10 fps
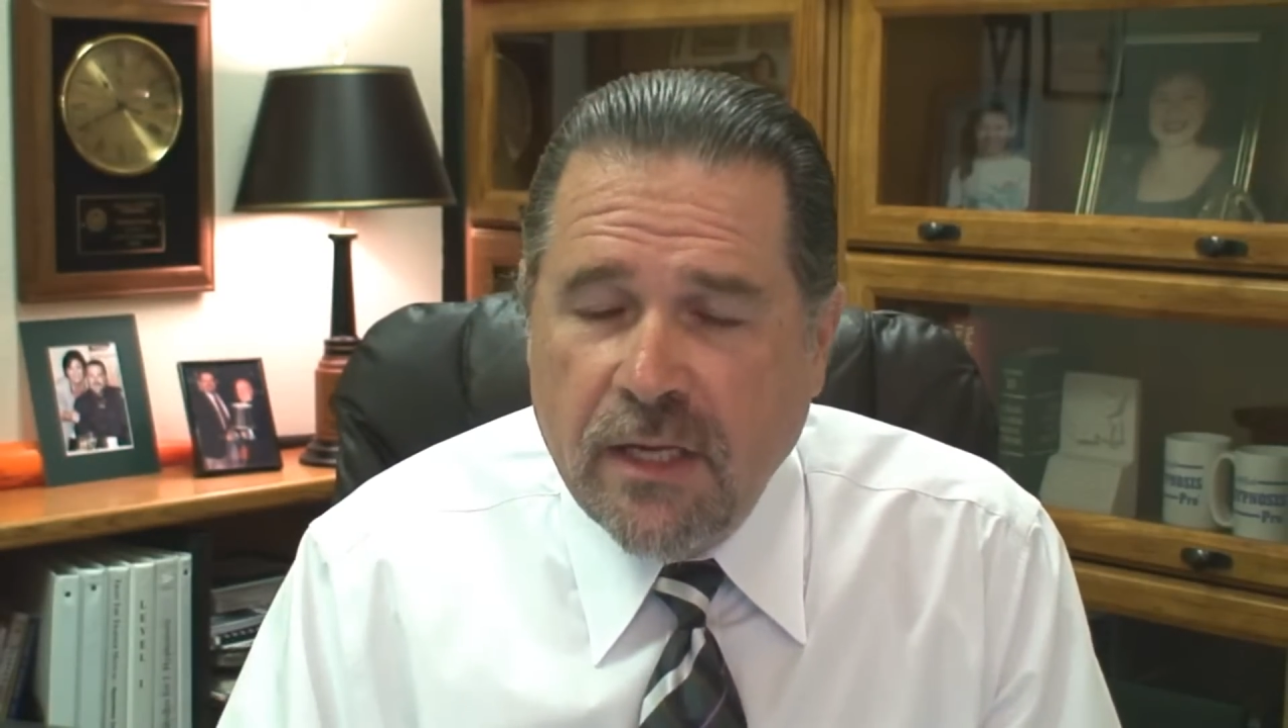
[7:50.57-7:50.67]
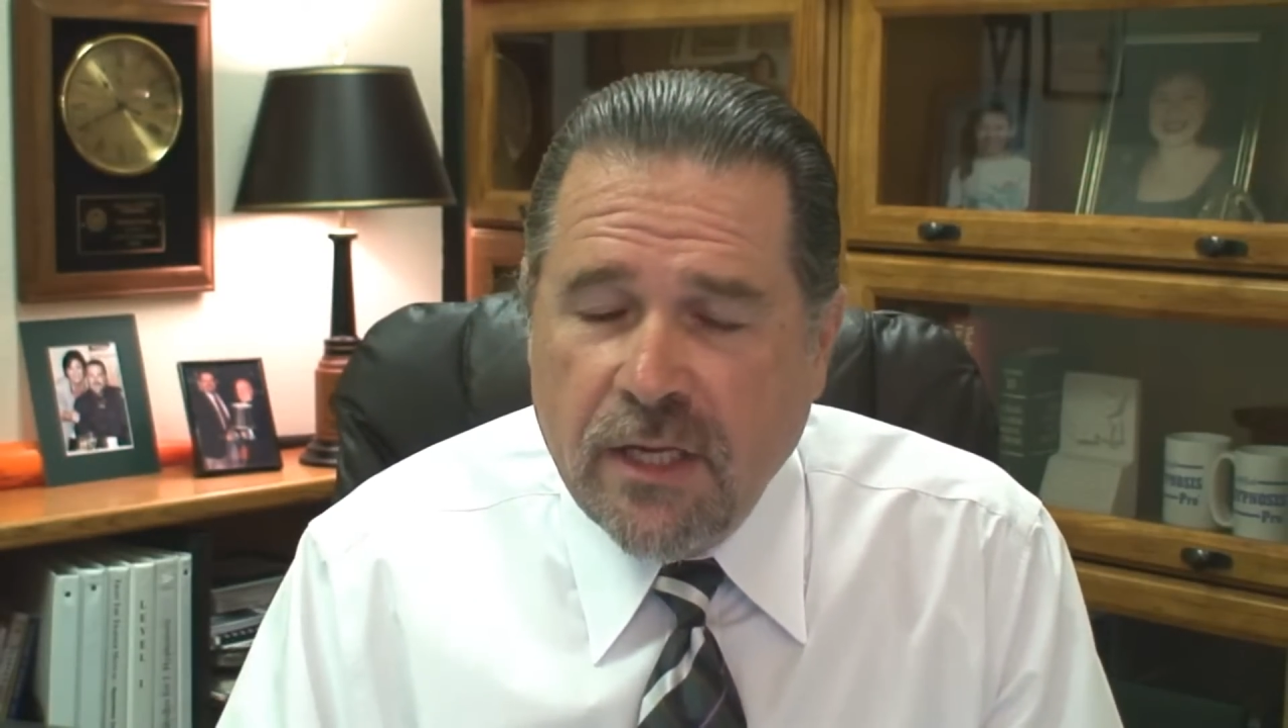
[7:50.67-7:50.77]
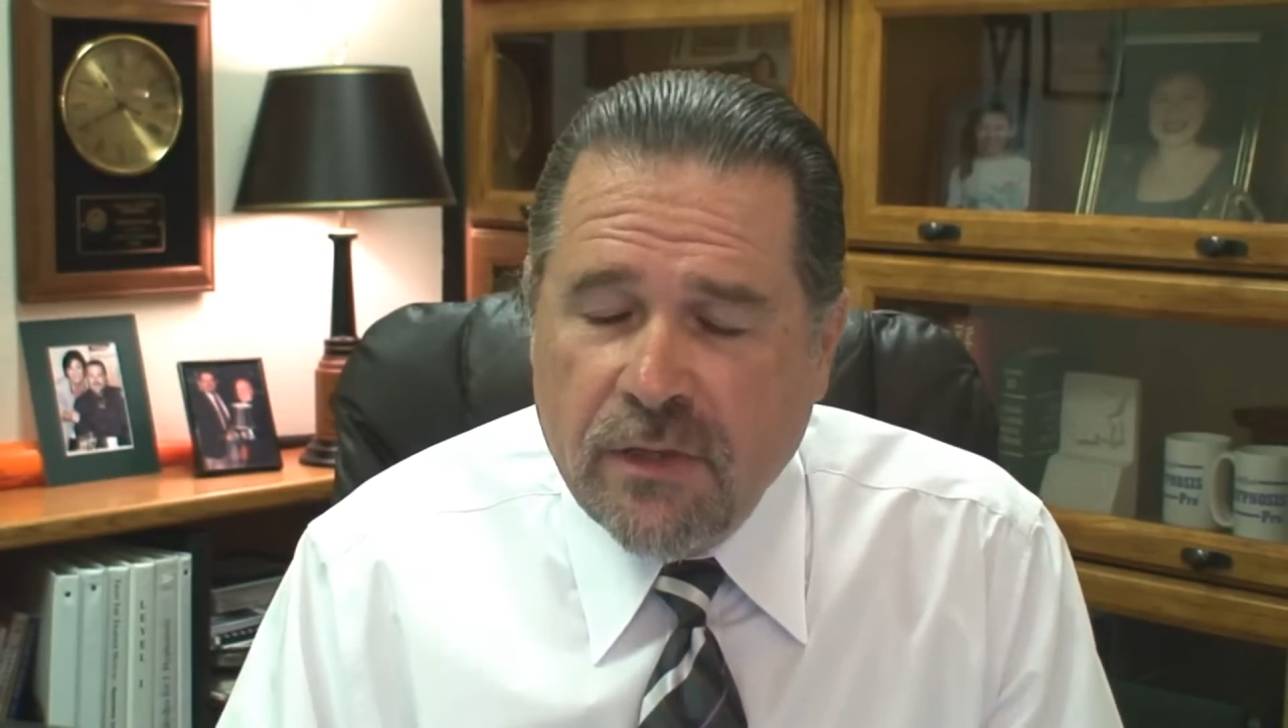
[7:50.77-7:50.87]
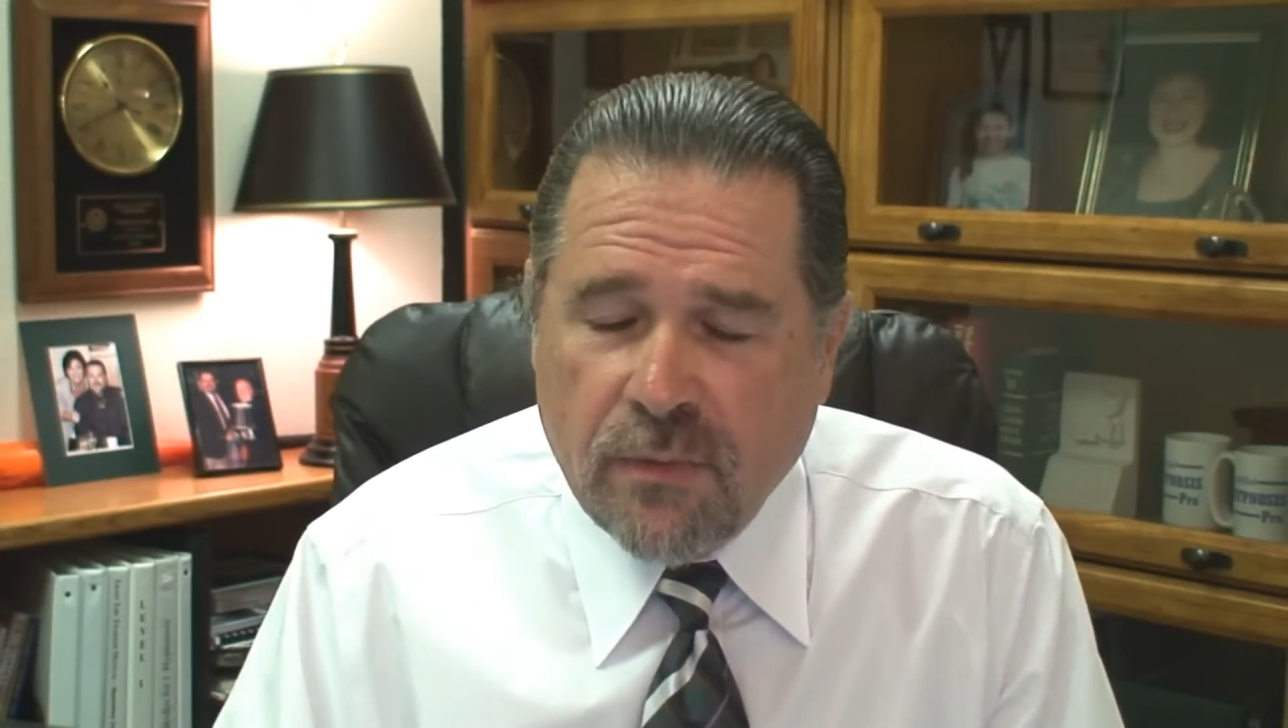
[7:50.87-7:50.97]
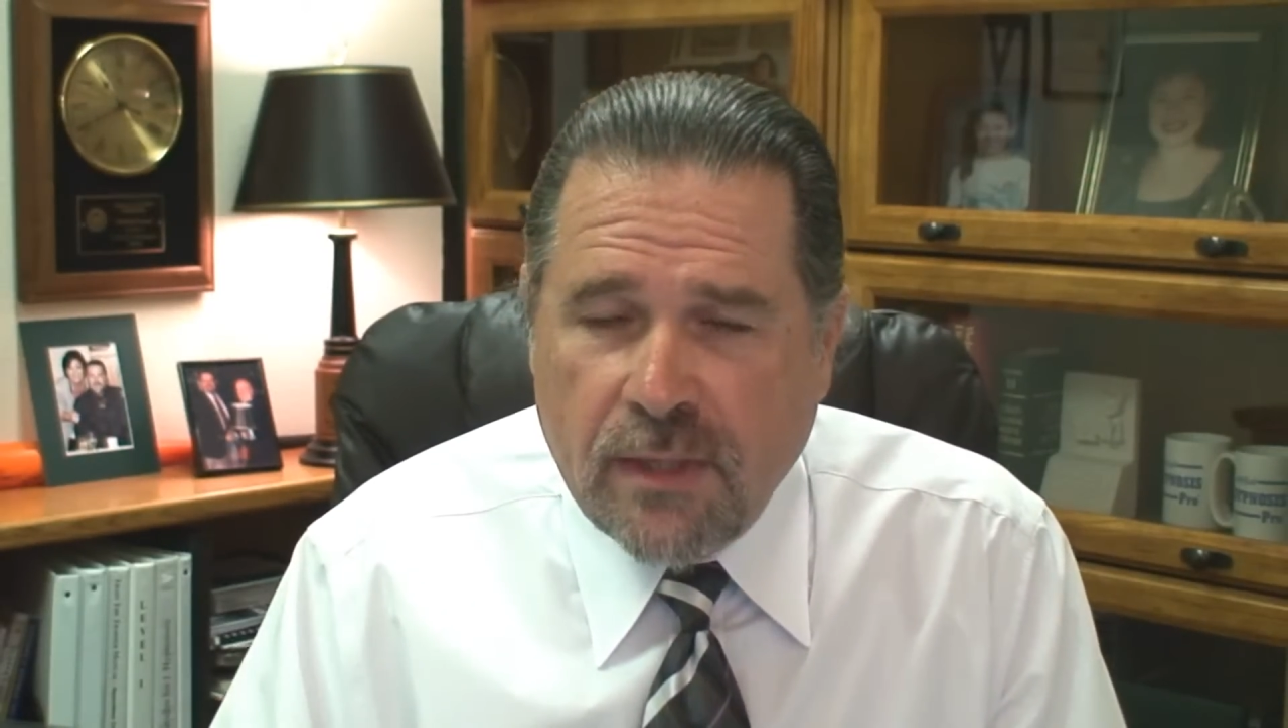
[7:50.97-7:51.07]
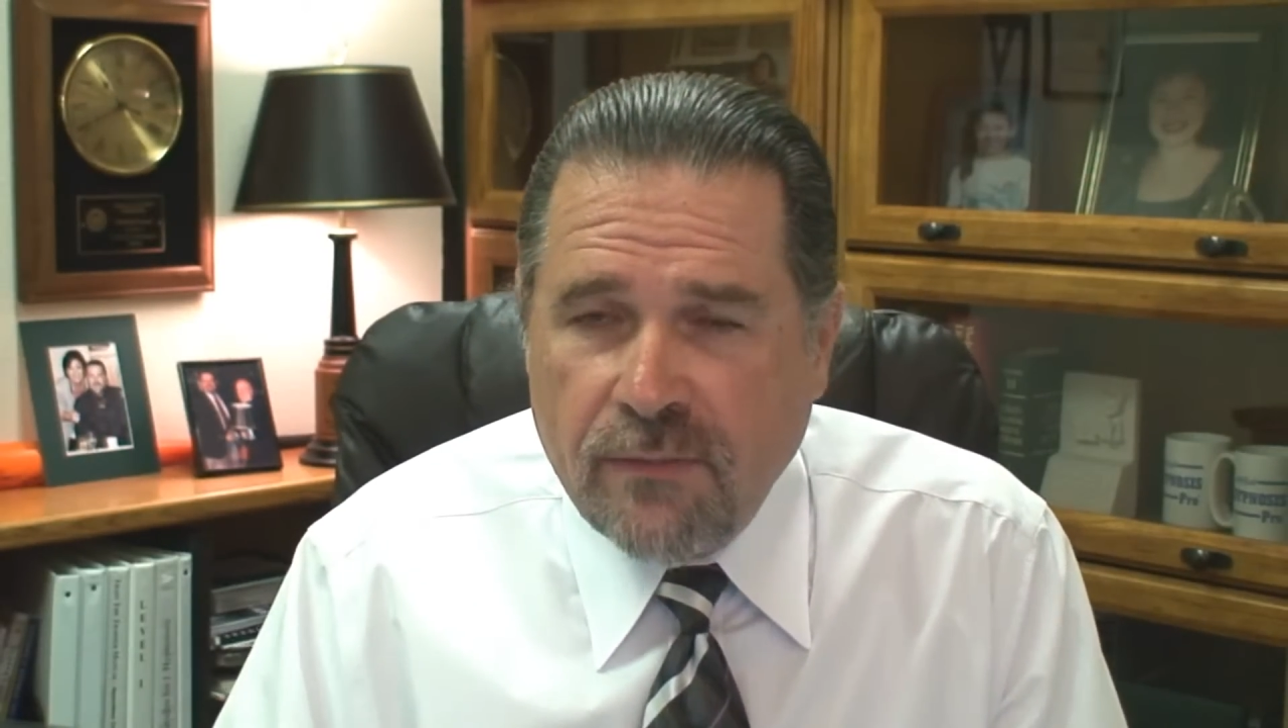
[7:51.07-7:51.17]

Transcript: 3